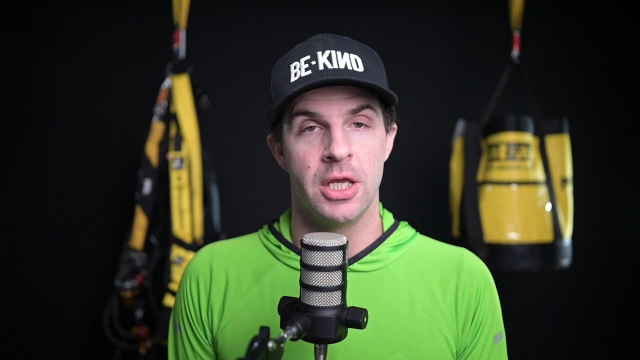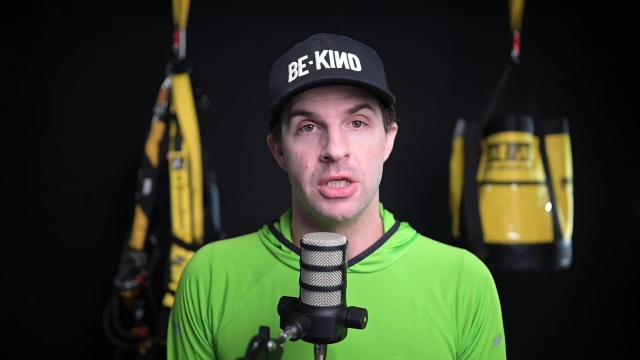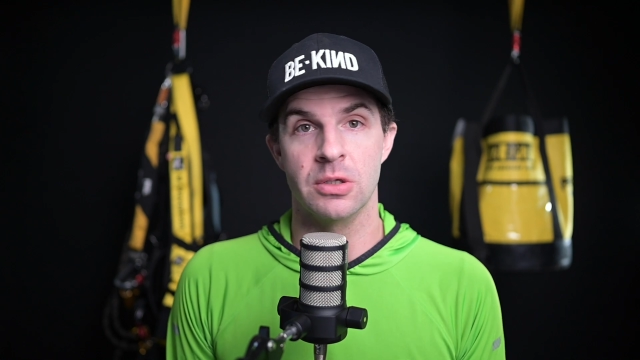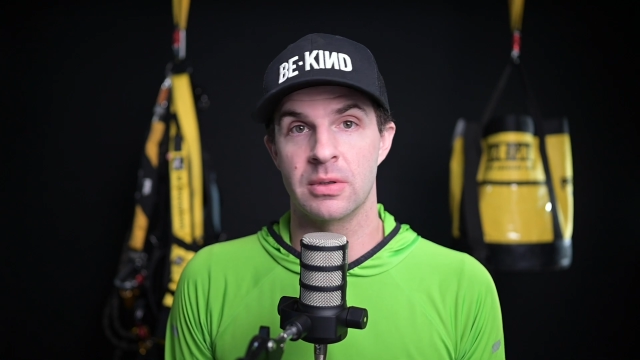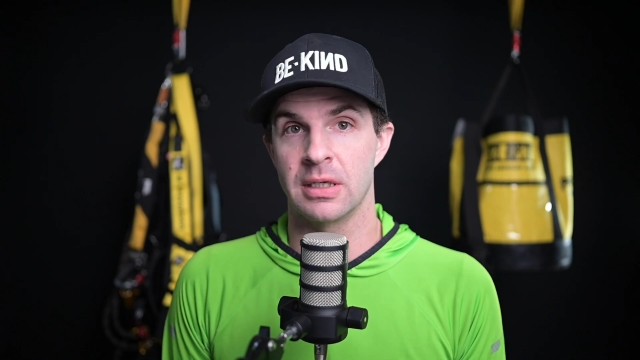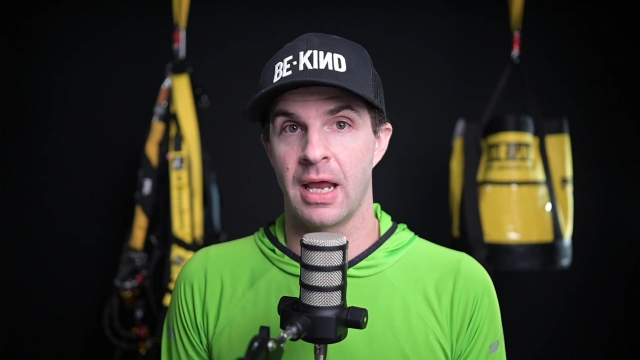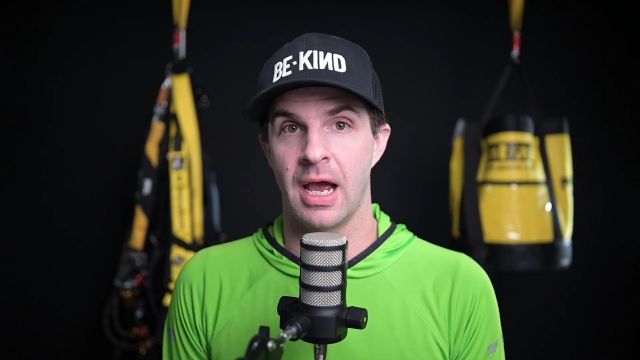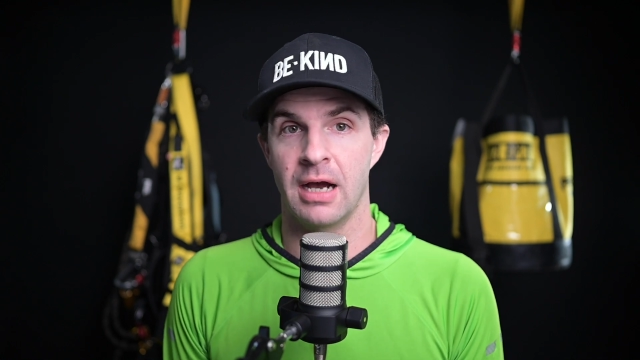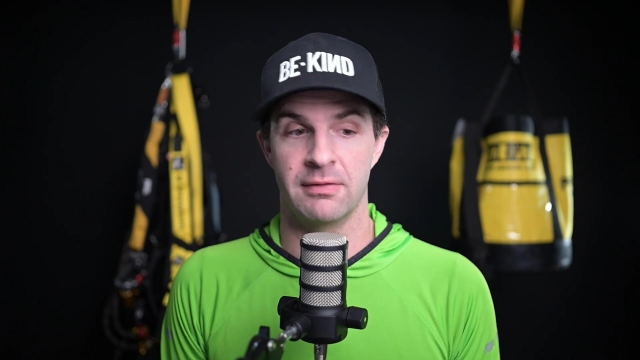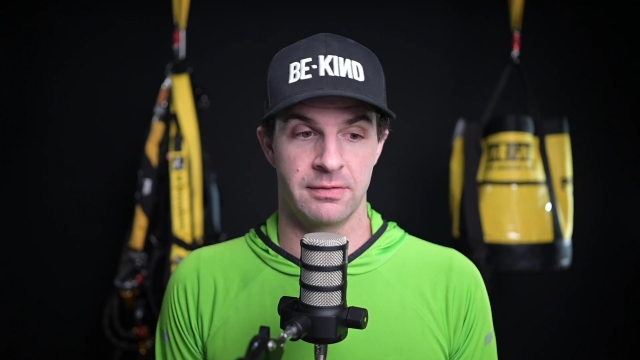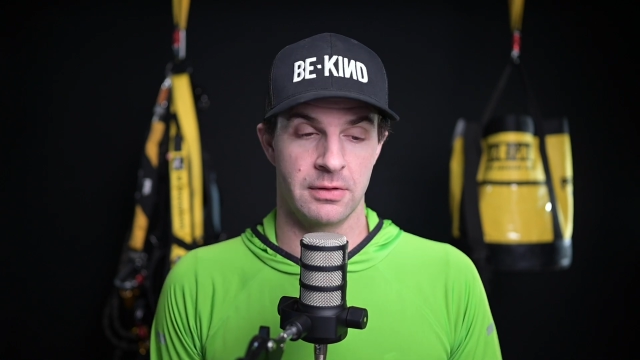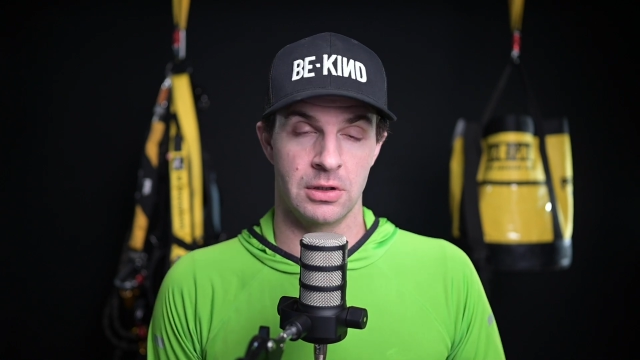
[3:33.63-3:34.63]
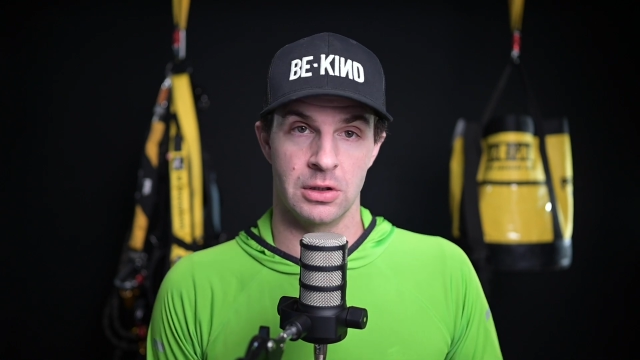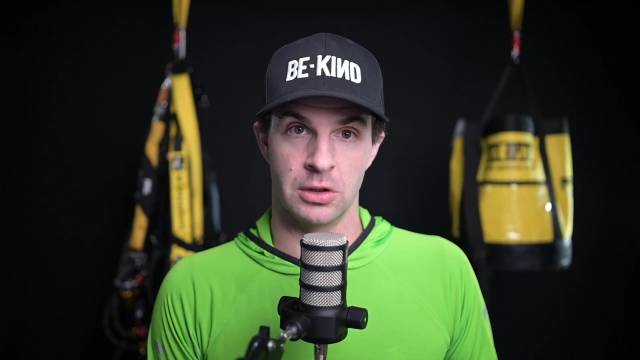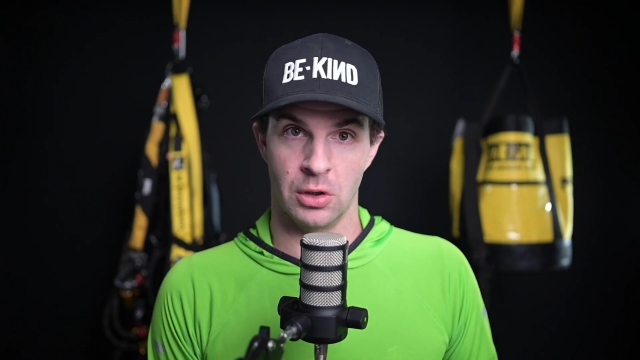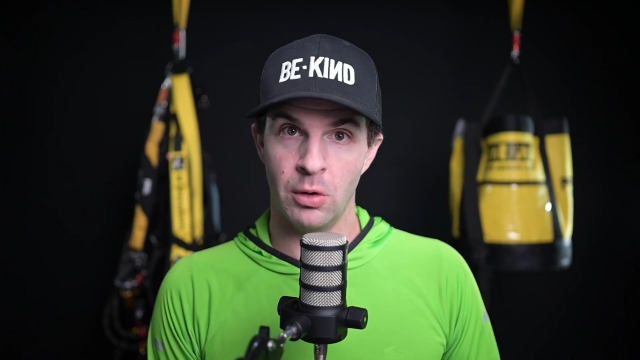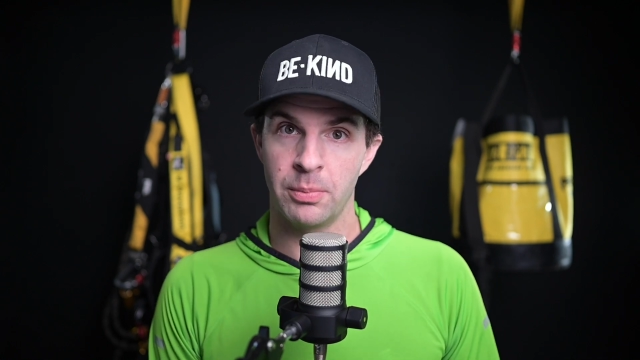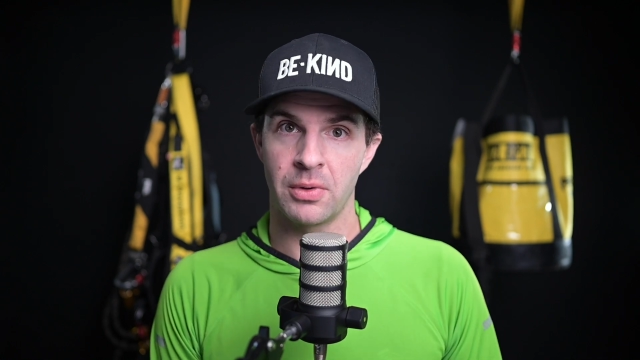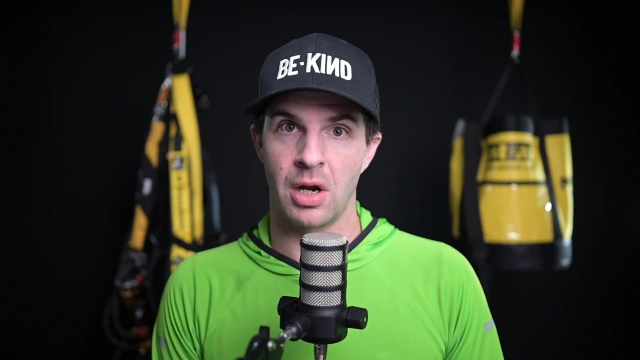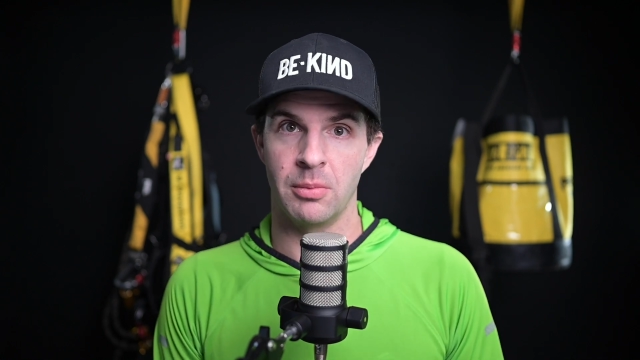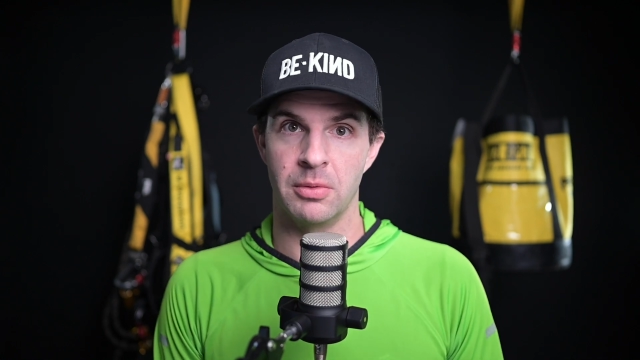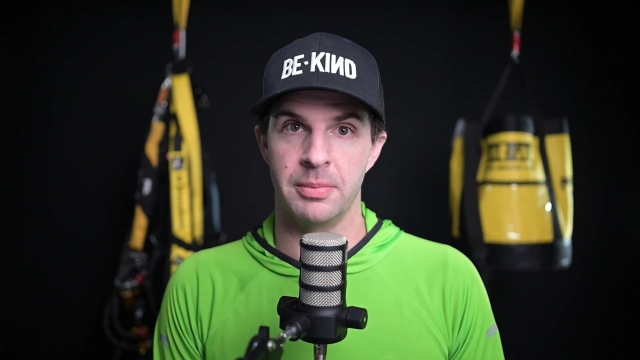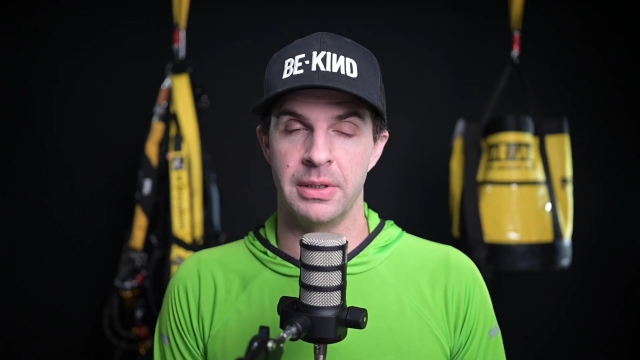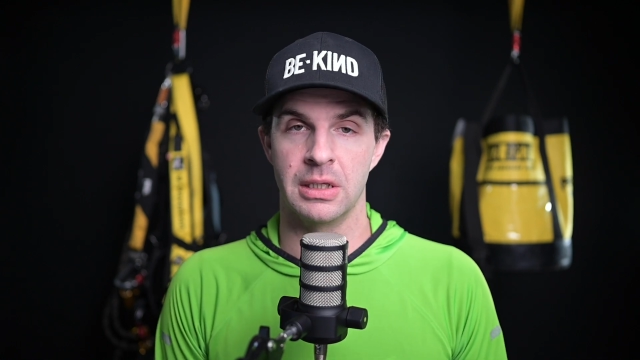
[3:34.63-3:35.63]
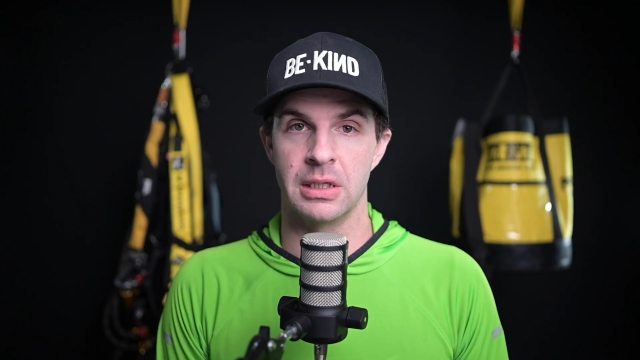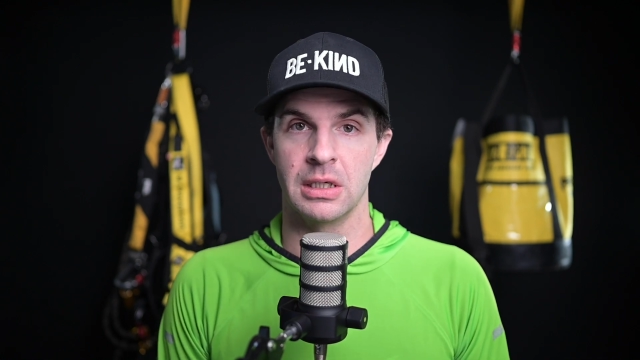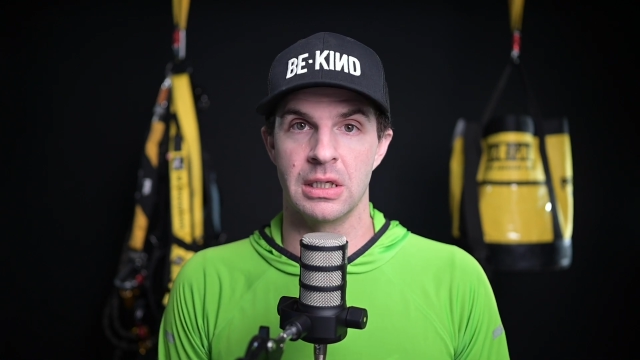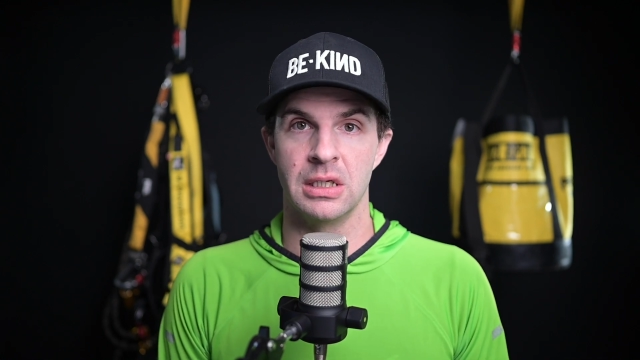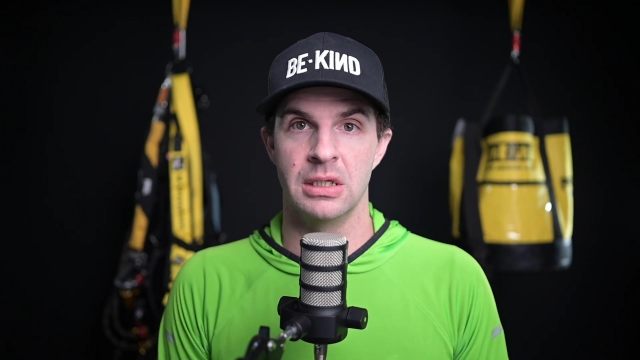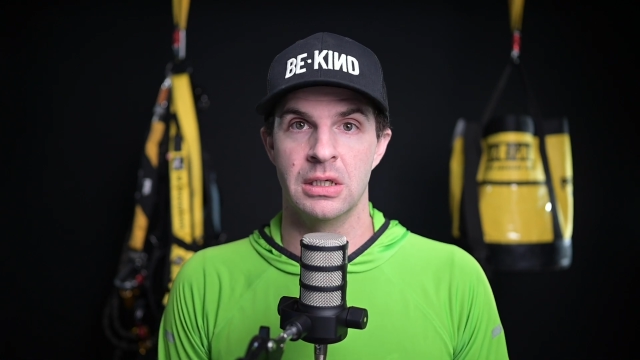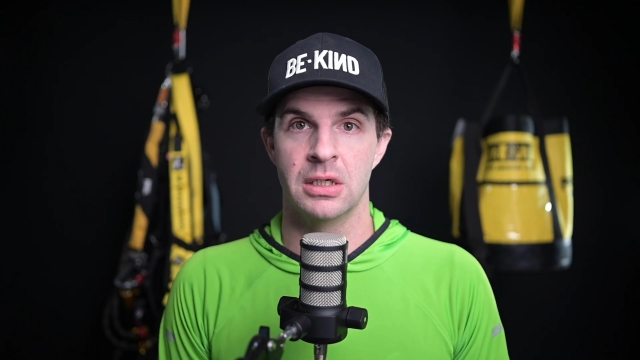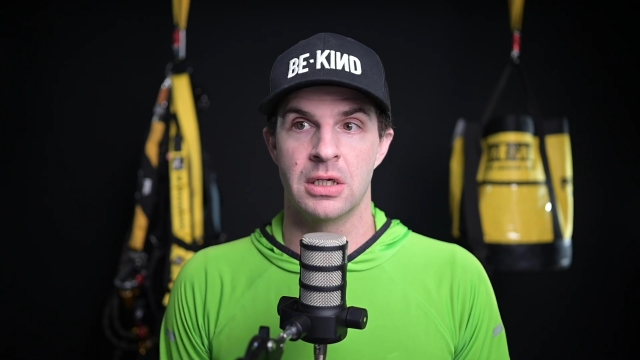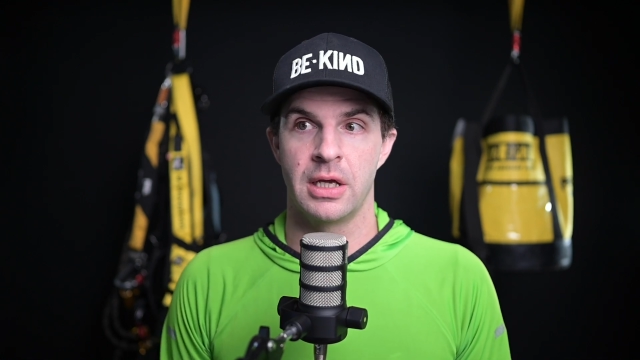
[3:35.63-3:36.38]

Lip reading: You can have low probability